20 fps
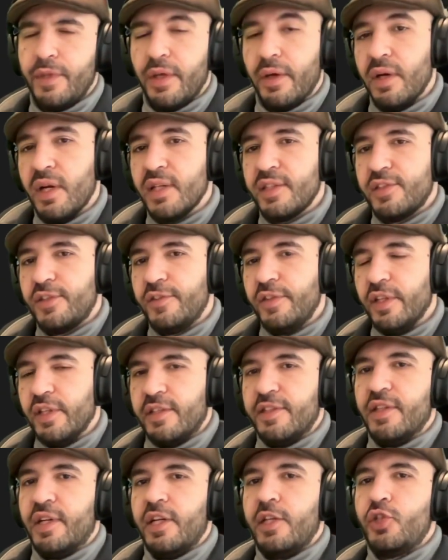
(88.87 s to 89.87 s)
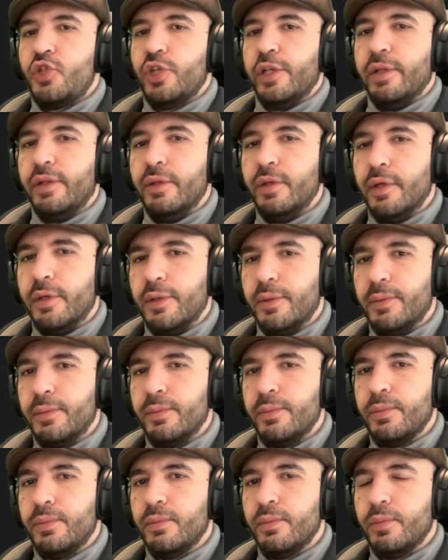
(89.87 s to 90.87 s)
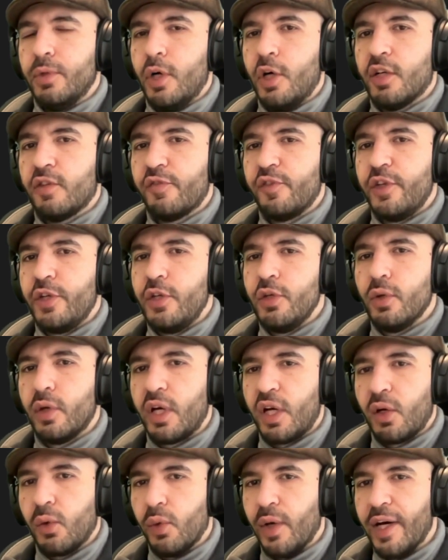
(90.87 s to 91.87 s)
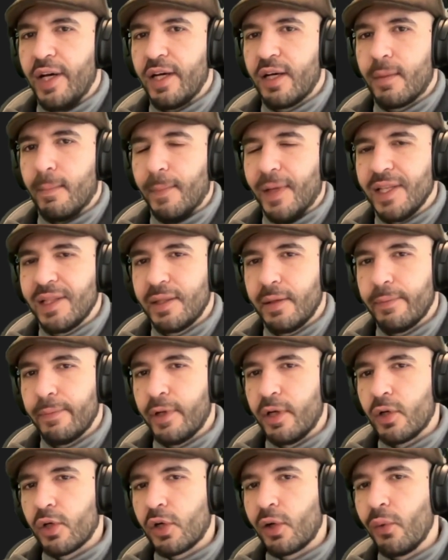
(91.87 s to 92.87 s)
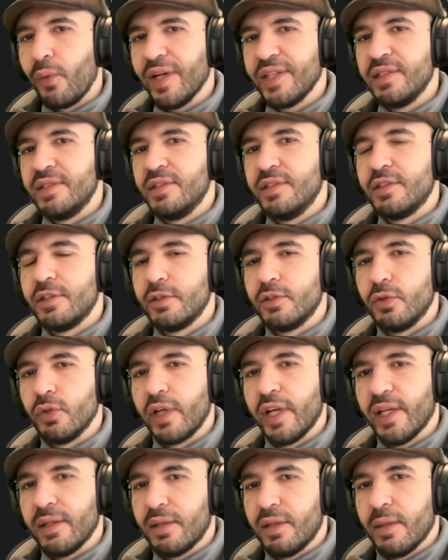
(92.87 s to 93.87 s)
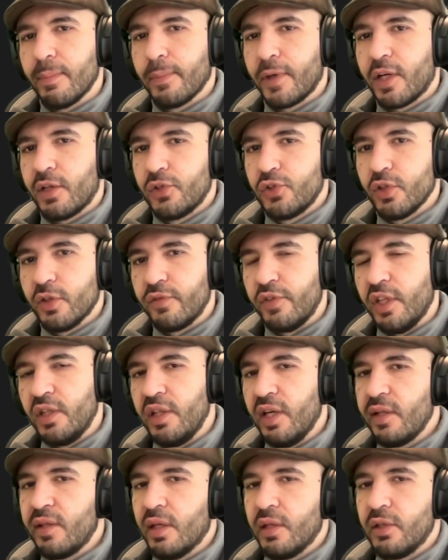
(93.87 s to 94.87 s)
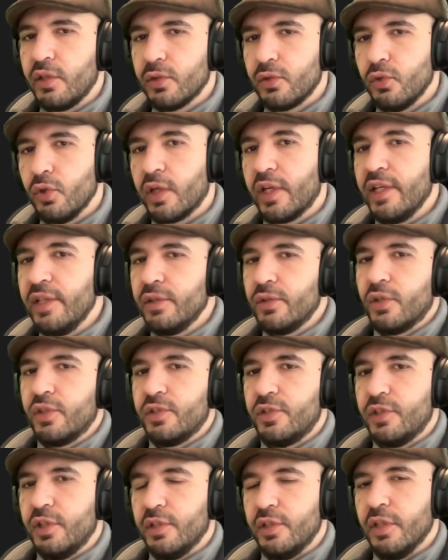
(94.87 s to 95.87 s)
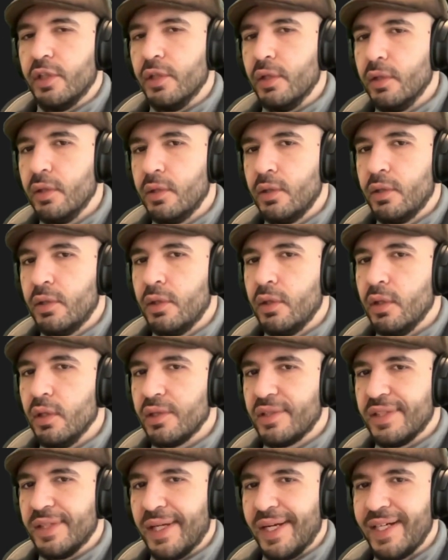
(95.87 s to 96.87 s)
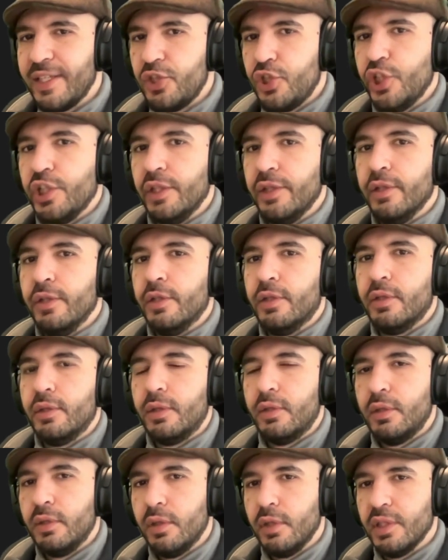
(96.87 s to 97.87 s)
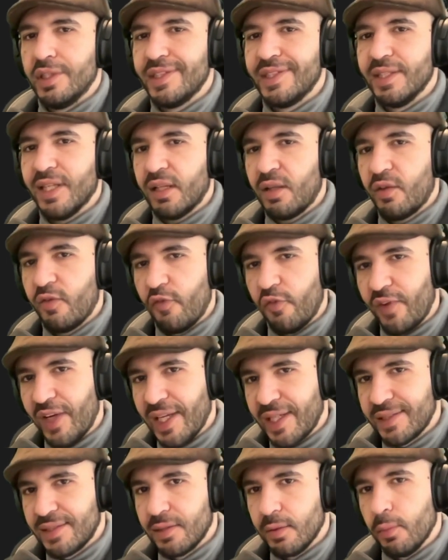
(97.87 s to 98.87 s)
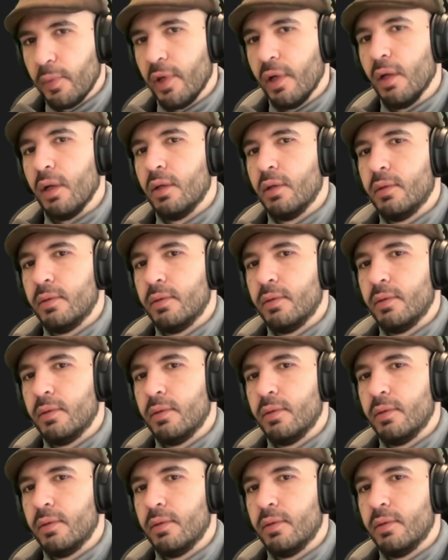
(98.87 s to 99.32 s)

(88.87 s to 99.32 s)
REST is rigid. Often you require multiple requests to get the parts of the data that you are interested in. It's rigid. It's not flexible.